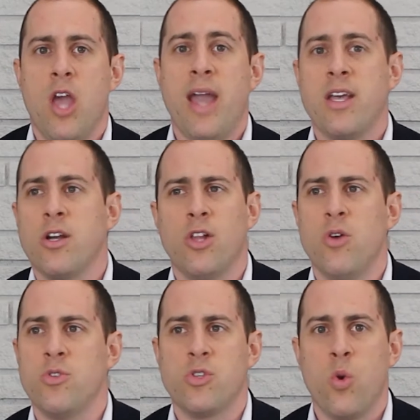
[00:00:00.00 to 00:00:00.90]
I can
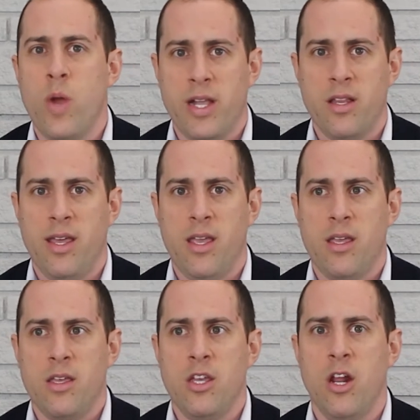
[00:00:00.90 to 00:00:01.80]
close quickly.
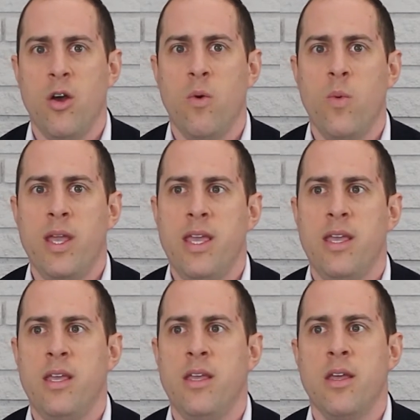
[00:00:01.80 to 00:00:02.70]

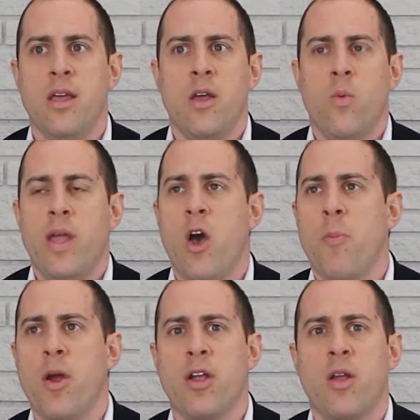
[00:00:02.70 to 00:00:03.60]
We help
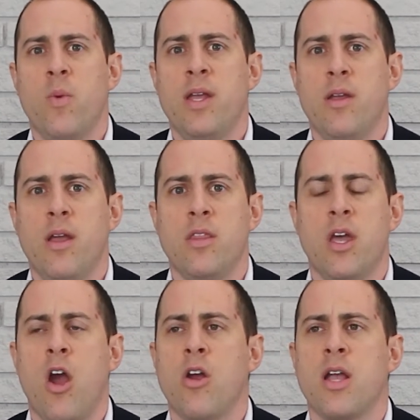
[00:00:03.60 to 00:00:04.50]

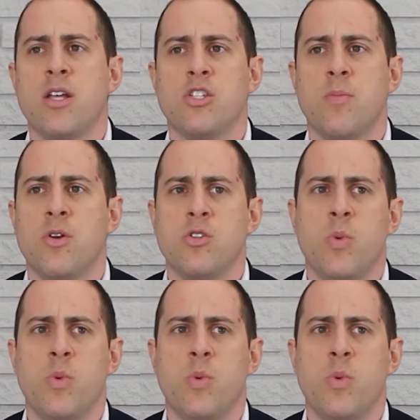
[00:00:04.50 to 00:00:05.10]
our customers.